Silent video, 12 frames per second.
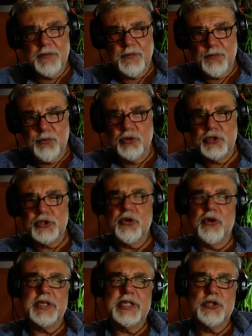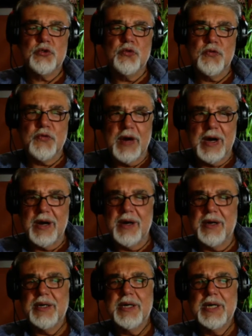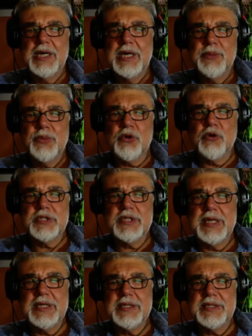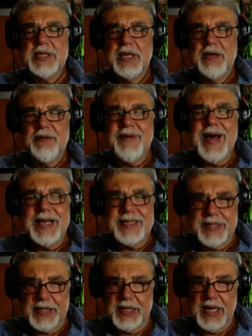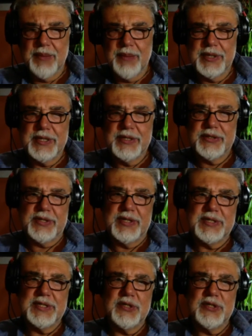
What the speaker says: push Turkey too far, because it has vast economic interests in